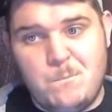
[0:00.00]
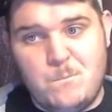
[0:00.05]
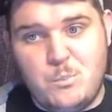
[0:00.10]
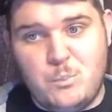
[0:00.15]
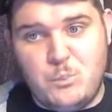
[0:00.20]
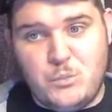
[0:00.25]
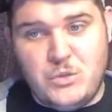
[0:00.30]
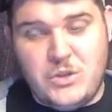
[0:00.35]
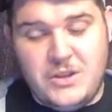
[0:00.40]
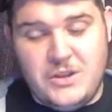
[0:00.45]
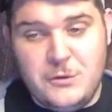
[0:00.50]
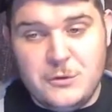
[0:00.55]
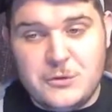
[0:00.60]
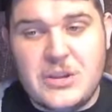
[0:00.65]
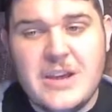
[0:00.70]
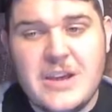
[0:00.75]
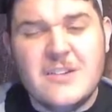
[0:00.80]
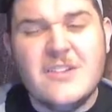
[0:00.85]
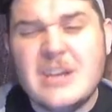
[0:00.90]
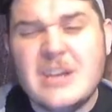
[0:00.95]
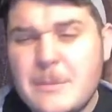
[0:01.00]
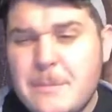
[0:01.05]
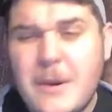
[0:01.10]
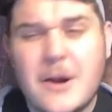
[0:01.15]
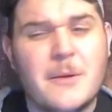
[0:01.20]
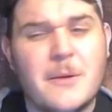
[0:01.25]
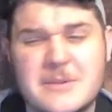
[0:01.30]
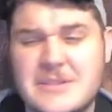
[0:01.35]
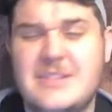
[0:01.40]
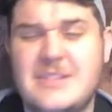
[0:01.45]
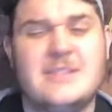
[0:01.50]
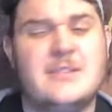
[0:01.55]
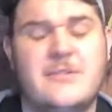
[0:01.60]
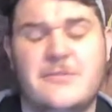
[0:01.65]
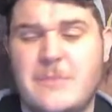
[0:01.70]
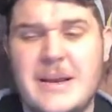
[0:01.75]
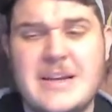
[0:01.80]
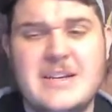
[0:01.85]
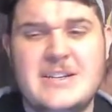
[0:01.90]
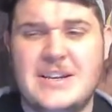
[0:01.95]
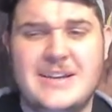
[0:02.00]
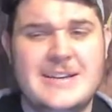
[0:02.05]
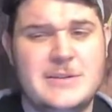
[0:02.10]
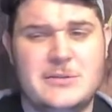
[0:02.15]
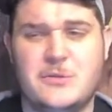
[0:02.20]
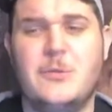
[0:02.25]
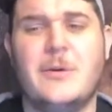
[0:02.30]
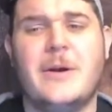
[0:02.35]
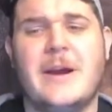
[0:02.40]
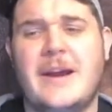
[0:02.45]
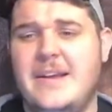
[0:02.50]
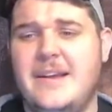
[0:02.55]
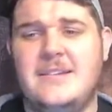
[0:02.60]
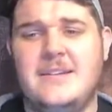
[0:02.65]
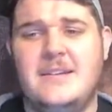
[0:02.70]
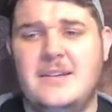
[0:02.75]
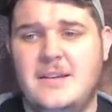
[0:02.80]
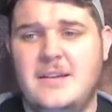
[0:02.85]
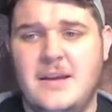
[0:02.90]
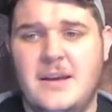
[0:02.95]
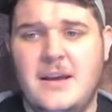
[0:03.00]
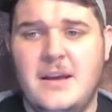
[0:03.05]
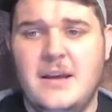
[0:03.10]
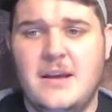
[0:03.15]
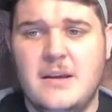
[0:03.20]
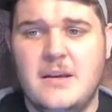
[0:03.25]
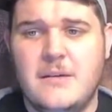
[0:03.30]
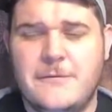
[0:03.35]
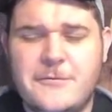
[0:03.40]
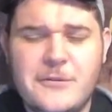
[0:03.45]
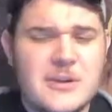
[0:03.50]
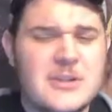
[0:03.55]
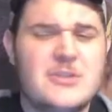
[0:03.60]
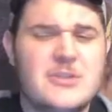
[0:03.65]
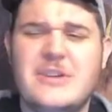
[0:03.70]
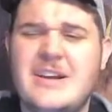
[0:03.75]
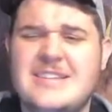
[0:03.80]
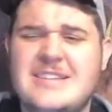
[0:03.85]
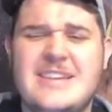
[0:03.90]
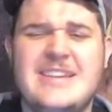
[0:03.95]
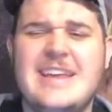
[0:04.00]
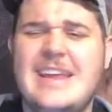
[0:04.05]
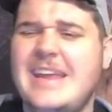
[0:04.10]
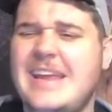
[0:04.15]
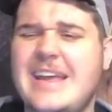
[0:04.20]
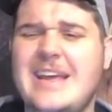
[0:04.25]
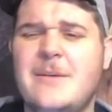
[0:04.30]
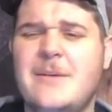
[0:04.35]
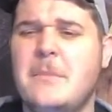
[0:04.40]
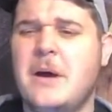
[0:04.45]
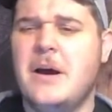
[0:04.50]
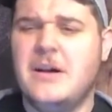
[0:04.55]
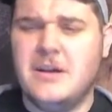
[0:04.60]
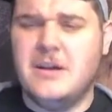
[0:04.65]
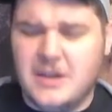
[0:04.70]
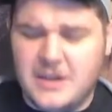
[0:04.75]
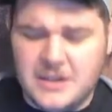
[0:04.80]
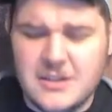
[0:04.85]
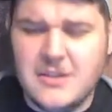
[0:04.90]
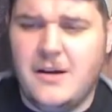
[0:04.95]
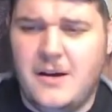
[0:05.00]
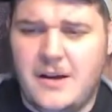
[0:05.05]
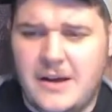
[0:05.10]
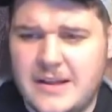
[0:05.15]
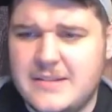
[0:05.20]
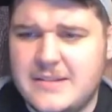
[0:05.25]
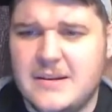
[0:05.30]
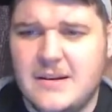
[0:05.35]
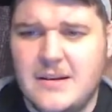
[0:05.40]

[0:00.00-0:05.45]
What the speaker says: the utility purposes of Mage Hand is great. Frustrates a DM a lot.